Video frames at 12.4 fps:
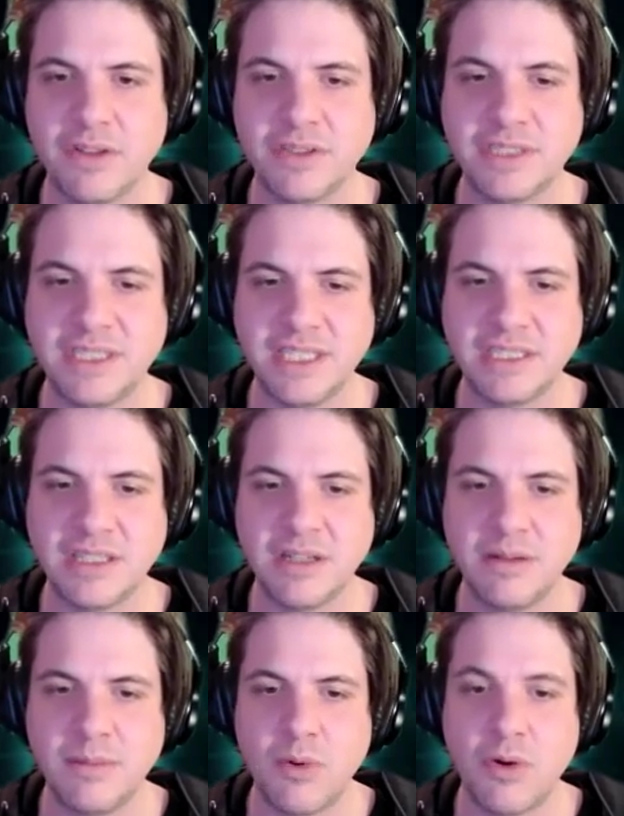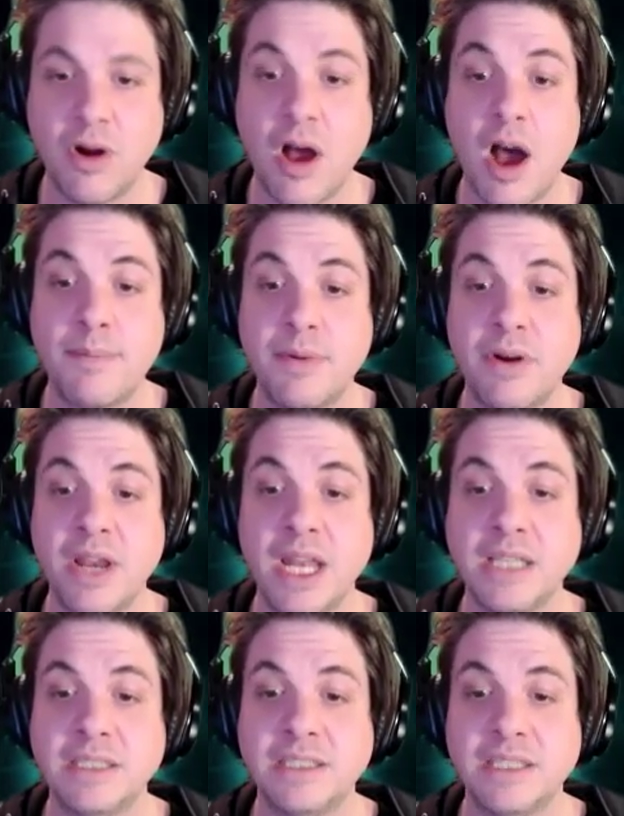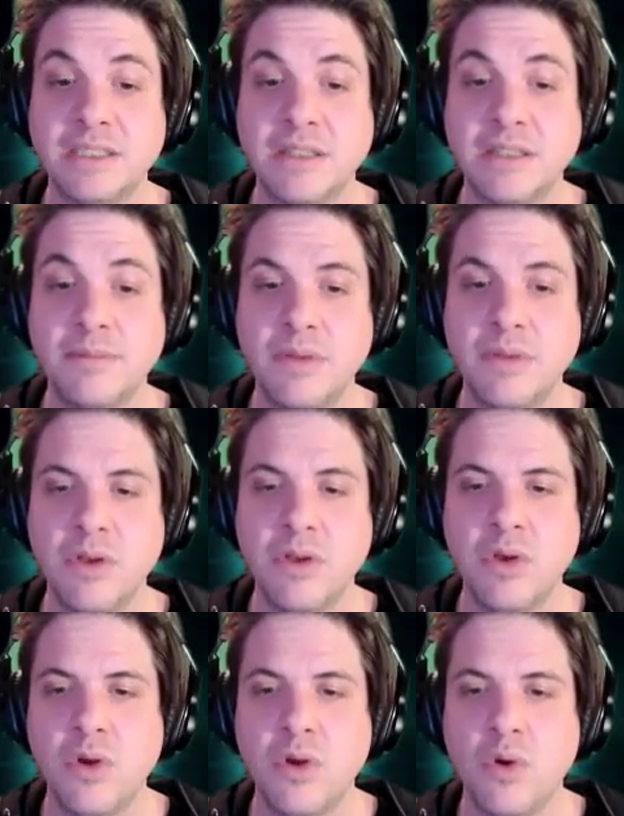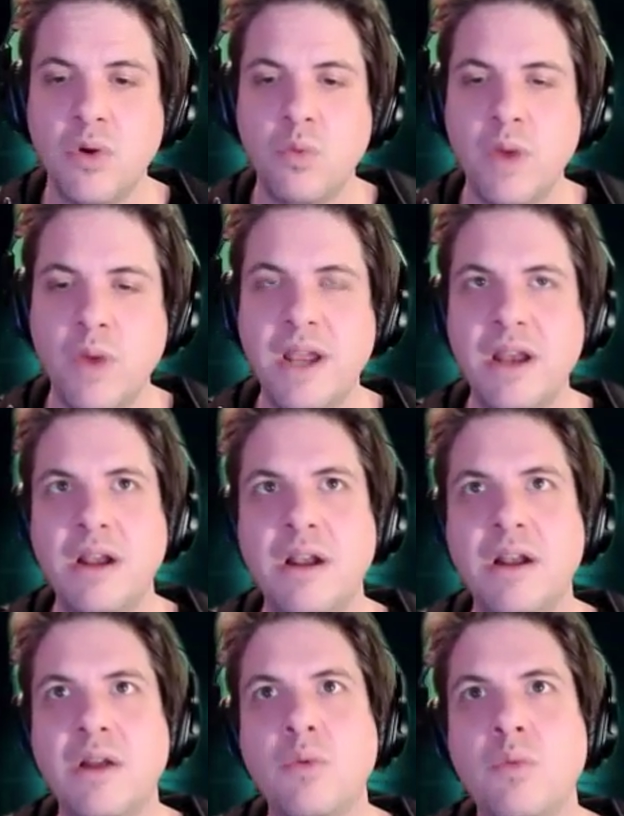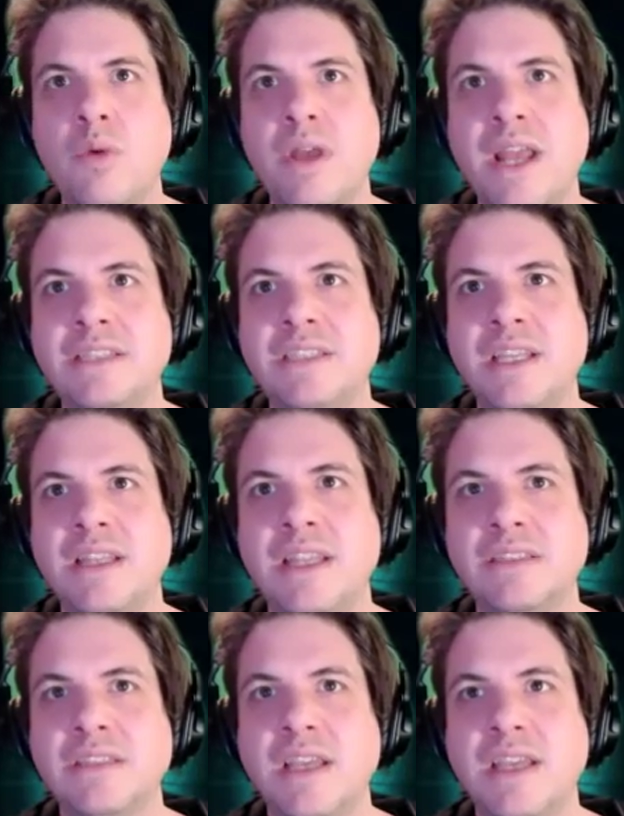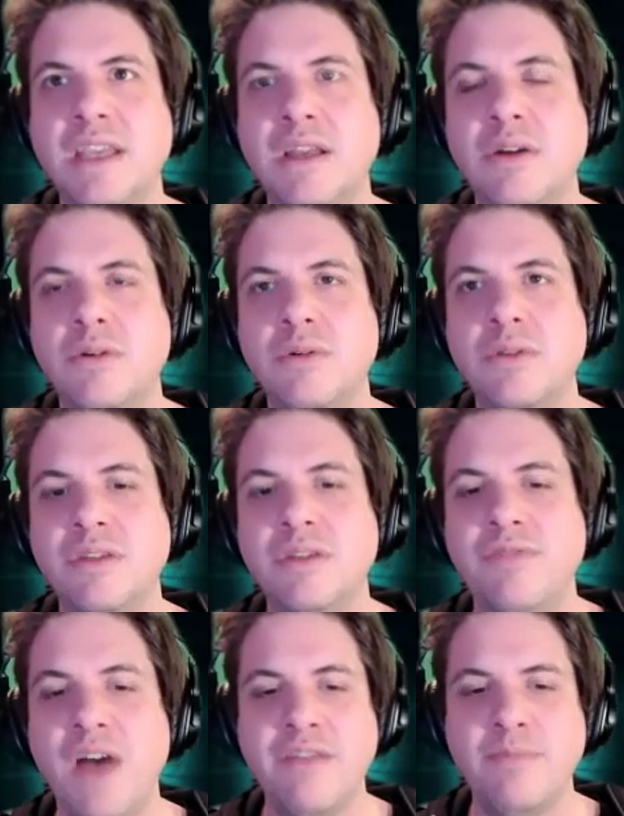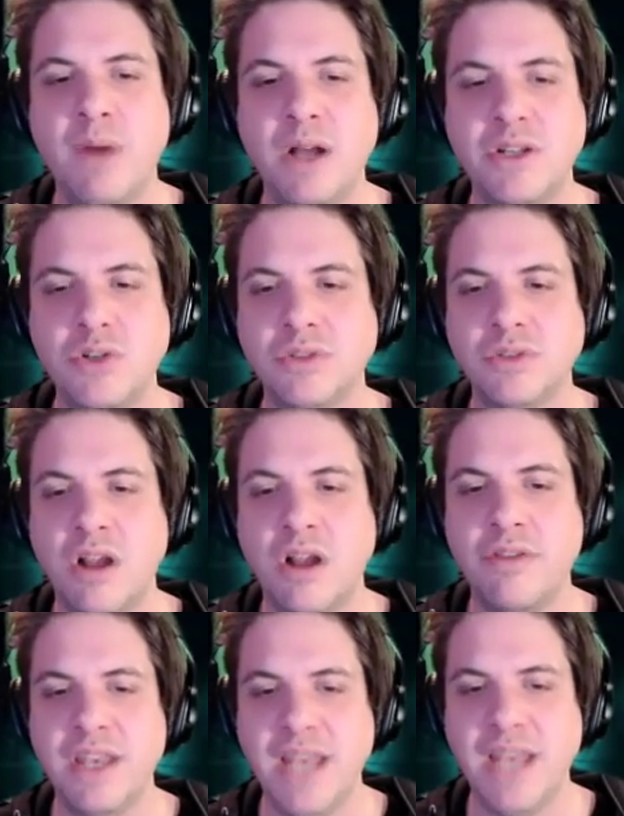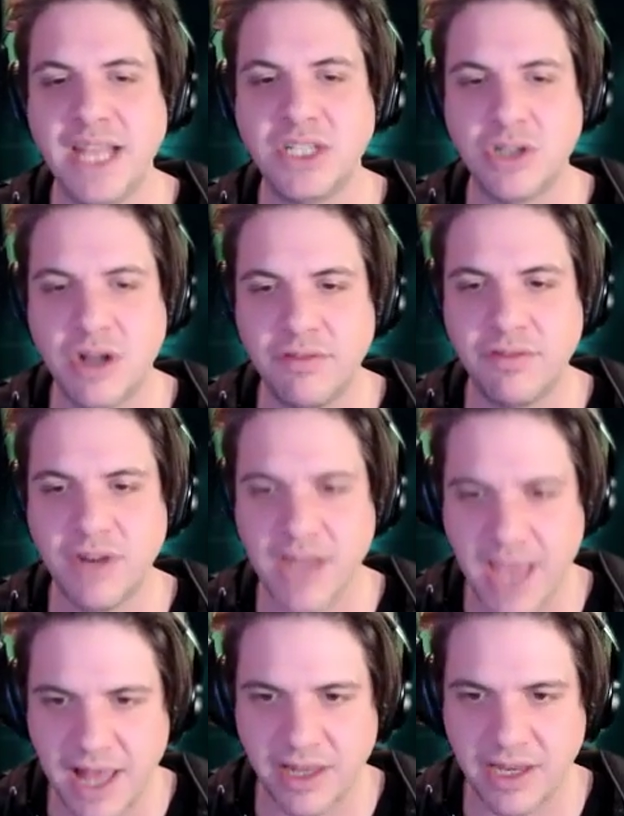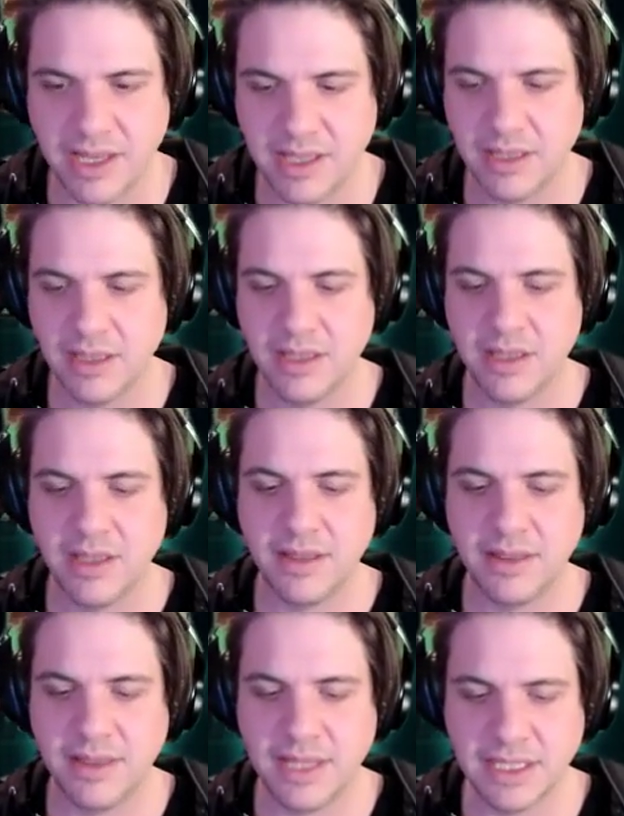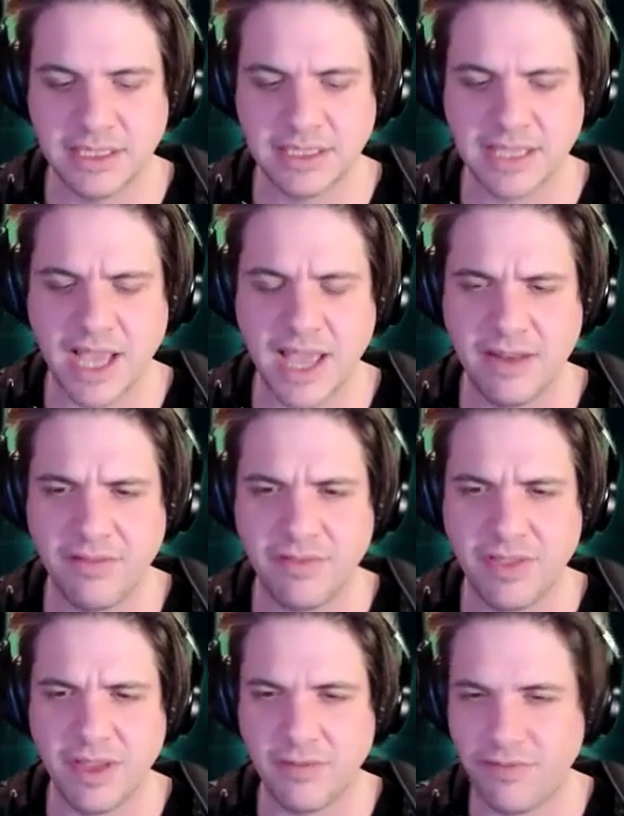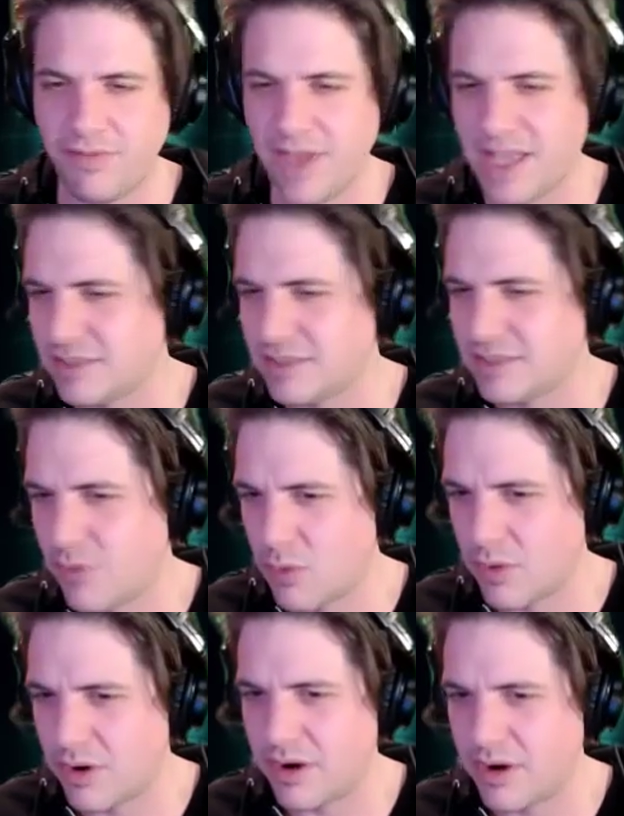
system or operating system where when I say things like, the 5 modules are the nature of reality, this is kind of the phase 4.